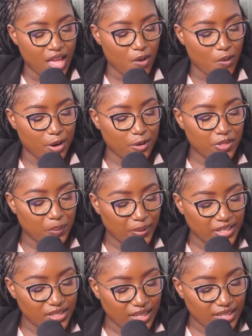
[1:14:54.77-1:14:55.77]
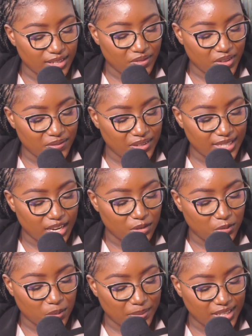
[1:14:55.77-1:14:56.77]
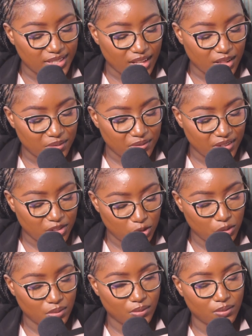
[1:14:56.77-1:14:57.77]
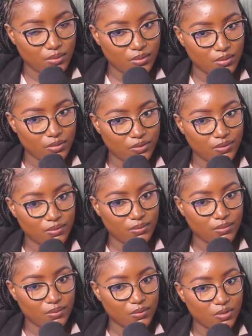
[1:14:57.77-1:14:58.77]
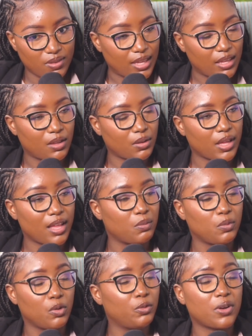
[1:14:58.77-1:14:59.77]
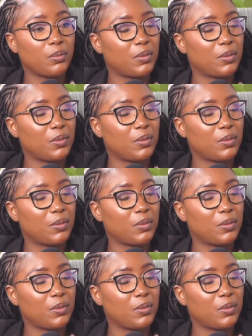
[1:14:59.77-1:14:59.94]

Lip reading: One of the best things I've ever done for myself is to think and move from